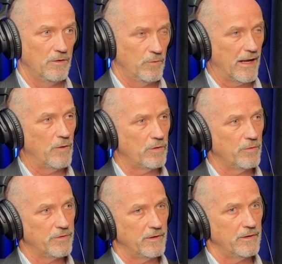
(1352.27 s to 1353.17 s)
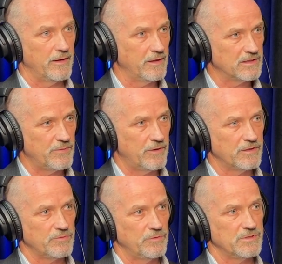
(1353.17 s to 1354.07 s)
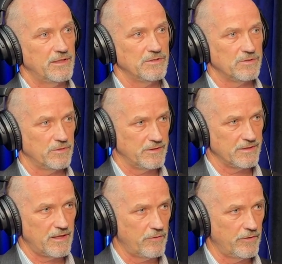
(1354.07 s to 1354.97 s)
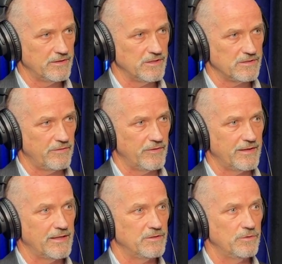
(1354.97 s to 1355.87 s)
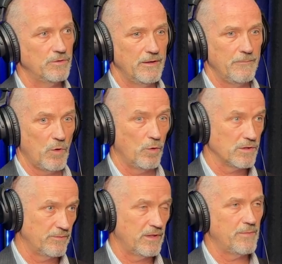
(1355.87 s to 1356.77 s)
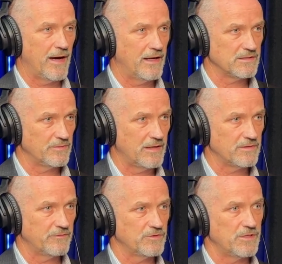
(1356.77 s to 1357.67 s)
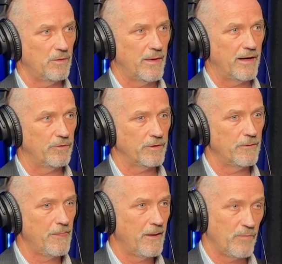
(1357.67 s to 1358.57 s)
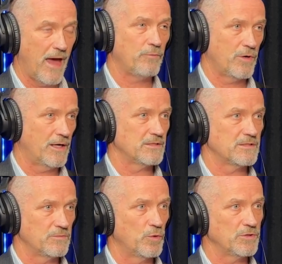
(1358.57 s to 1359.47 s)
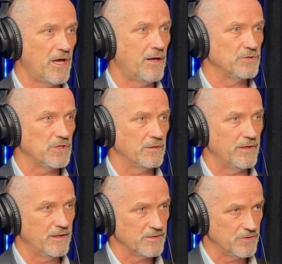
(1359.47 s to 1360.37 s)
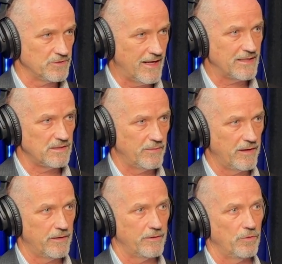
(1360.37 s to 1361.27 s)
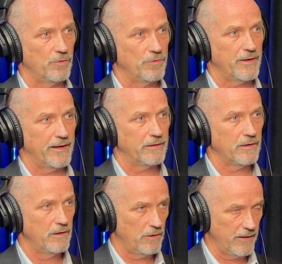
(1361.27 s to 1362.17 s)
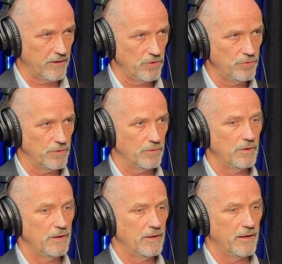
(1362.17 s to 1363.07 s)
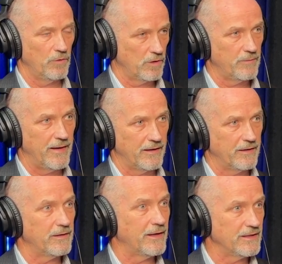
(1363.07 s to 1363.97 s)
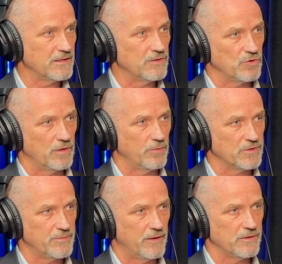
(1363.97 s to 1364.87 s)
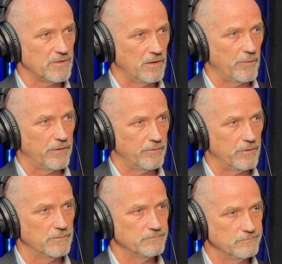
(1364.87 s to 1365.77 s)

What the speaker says: When I work with an inexperienced real estate agent or a discount agent, something like that too, or somebody buys sometimes a for sale by owner, that process is more challenging because there's not somebody there to hold their hand like you do in order to make it a nice, enjoyable experience all the way through.